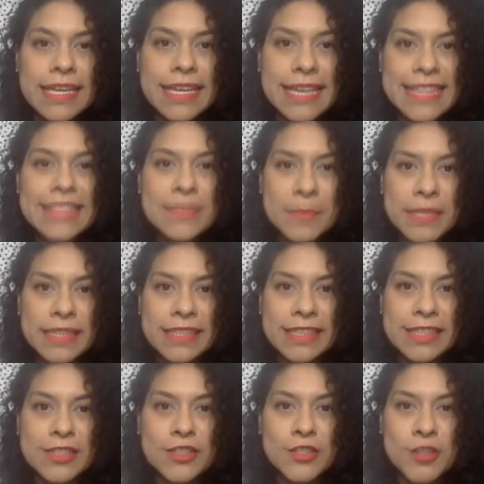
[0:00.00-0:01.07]
is a big
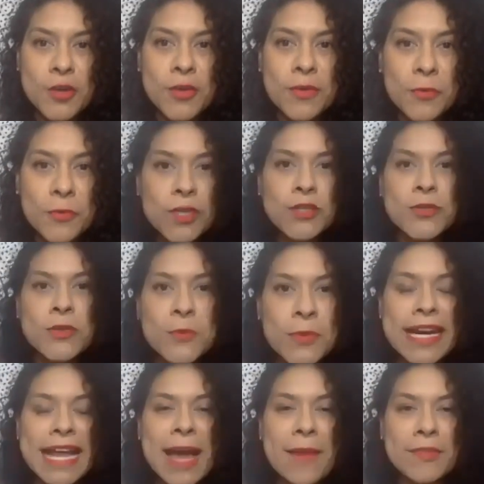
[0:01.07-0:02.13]
deal. So
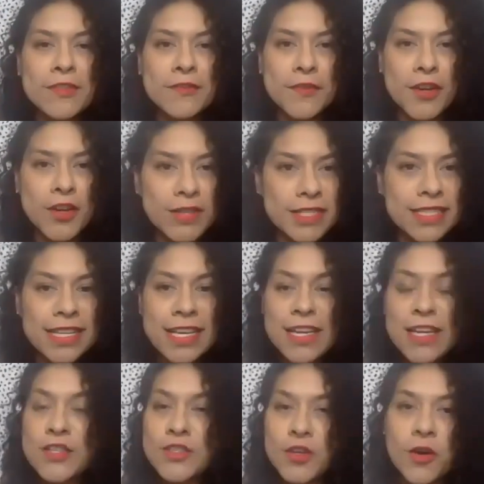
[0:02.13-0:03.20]
what happens first?
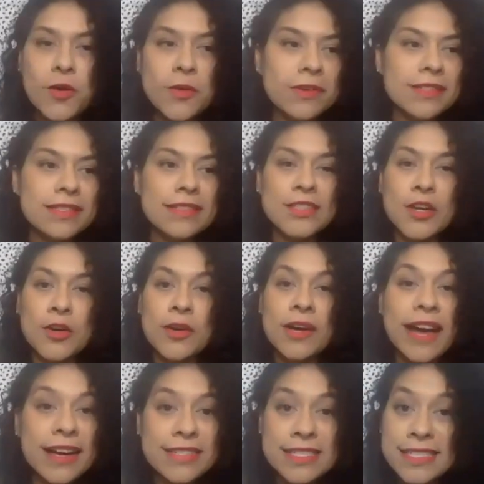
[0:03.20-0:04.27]
So,
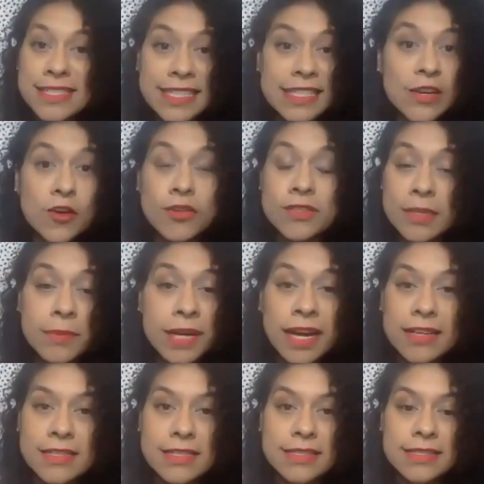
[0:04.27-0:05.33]
consciously or
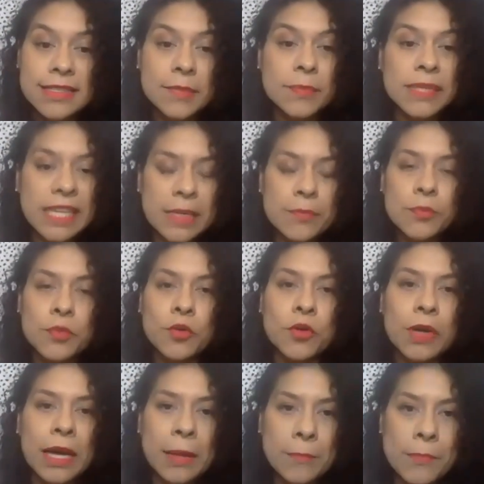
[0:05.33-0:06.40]
subconsciously,
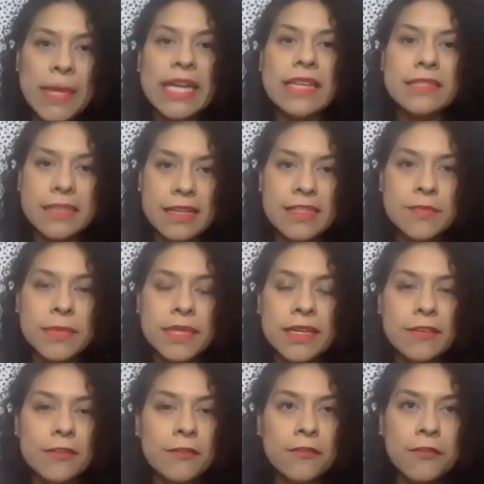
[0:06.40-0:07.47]
people make
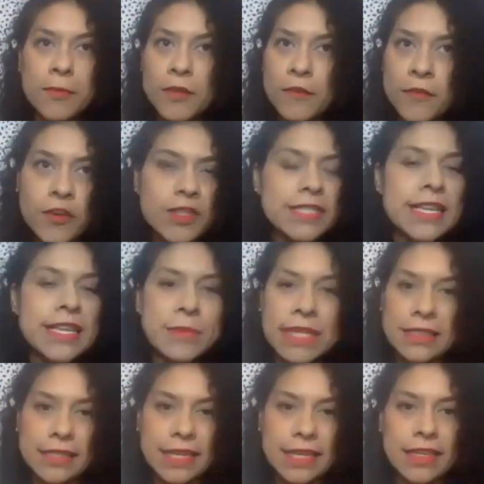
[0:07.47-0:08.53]
judgment from the first time they
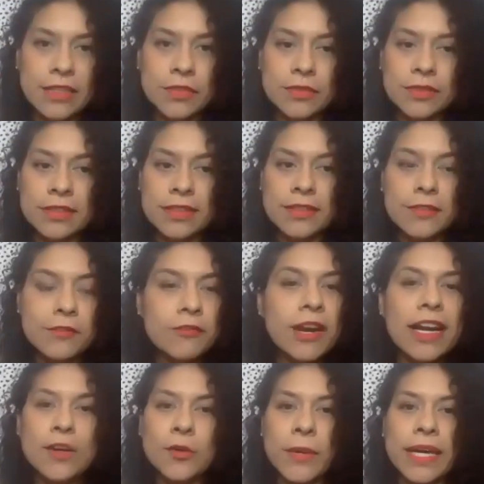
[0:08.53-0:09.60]
look at you,
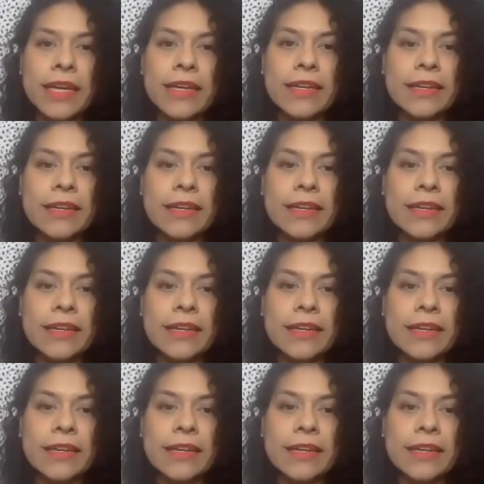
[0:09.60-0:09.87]
right away.